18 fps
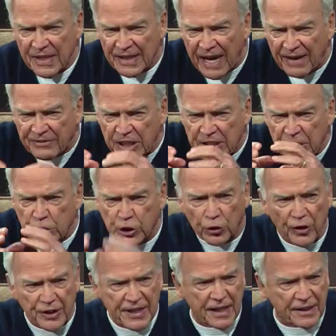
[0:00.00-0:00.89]
They have to
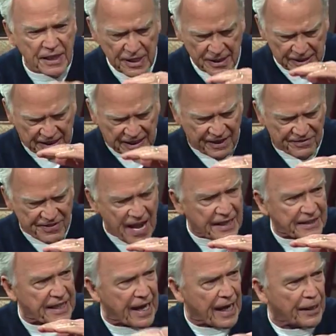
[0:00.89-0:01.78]
destroy that to give
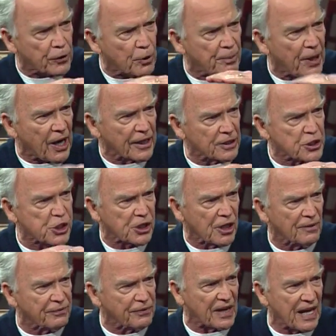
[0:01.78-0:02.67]
that can or bottle
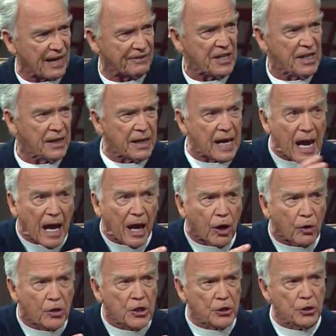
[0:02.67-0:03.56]
shelf life.
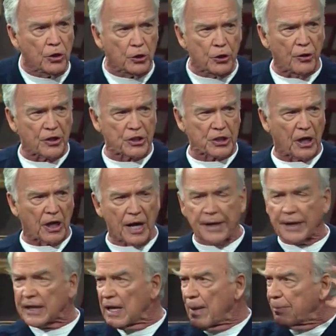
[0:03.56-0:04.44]
Now, so, you'll notice a lot
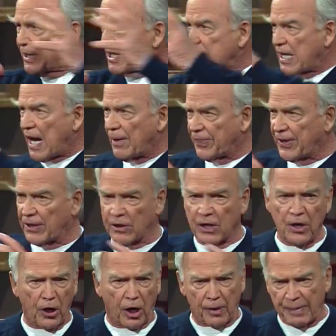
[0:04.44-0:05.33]
of companies out there
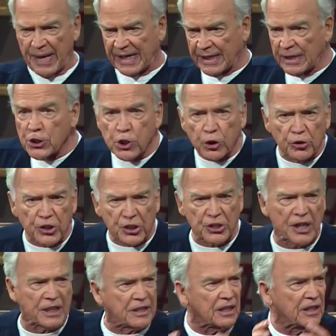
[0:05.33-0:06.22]
are making
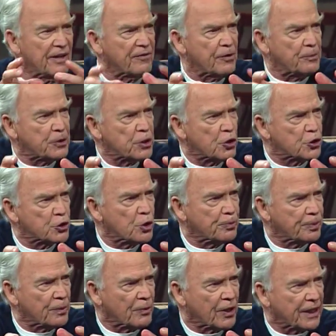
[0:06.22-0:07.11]
juices and deliver them to your
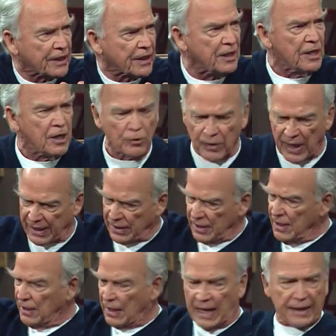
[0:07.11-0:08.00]
supermarket. Right.
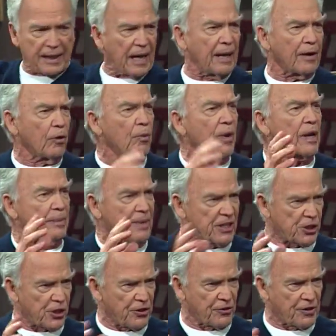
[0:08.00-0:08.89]
right. I, I, don't want to
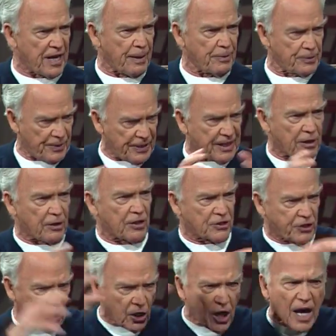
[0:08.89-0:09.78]
mention their names, but there is
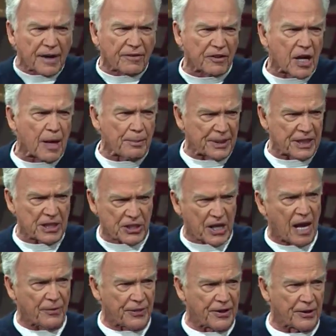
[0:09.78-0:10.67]
a lot of companies
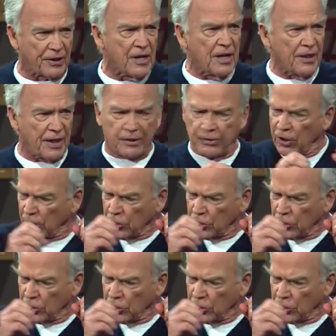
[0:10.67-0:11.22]
out there that are